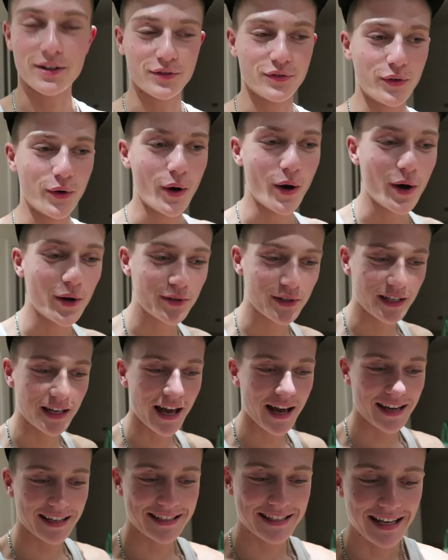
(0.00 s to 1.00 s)
Guys, 400
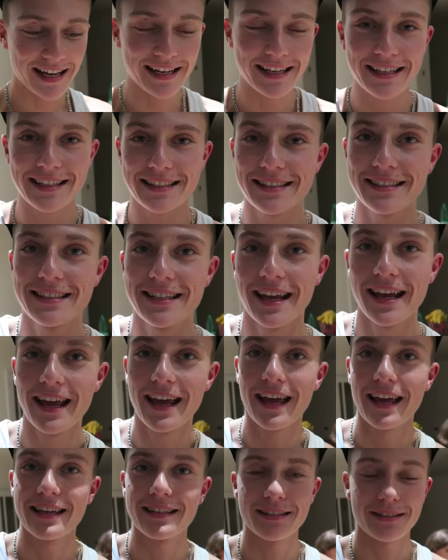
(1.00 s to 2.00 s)
layer challenge
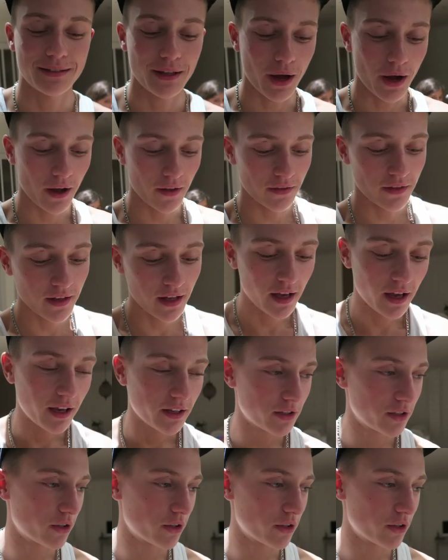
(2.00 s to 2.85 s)
is done. It's